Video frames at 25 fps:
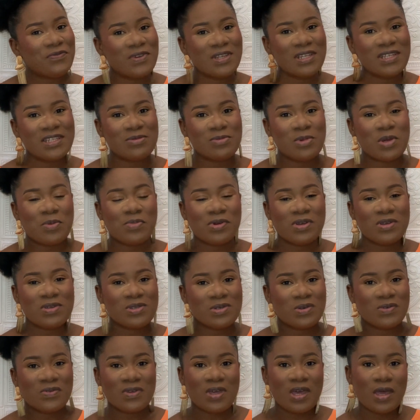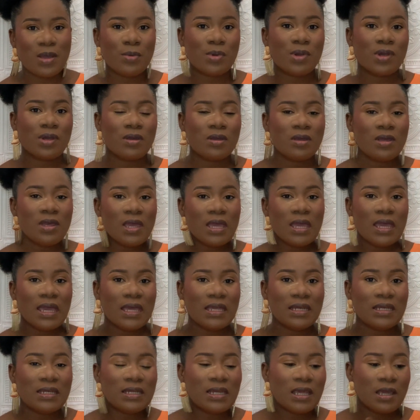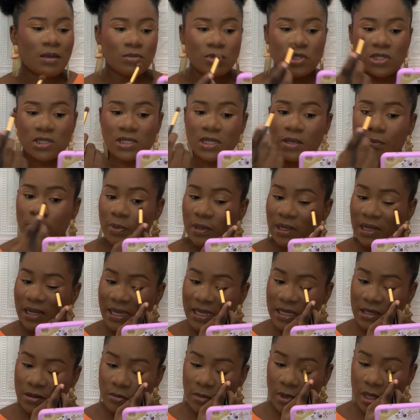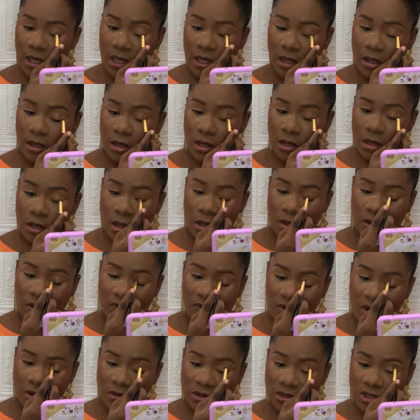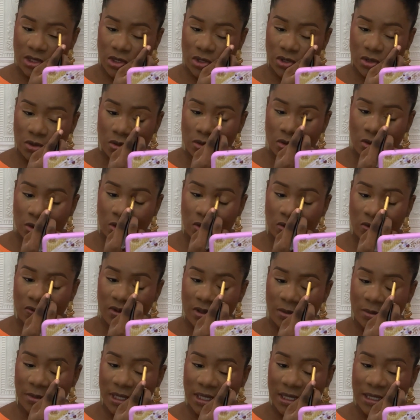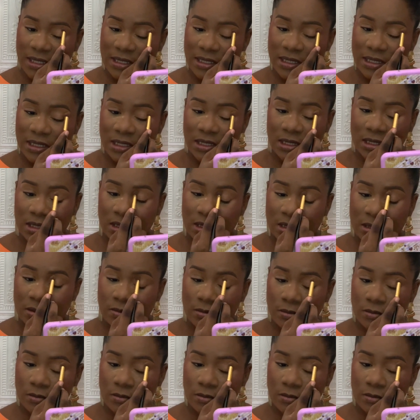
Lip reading: finished my brows off camera, and I'm just applying my foundation all over my lid.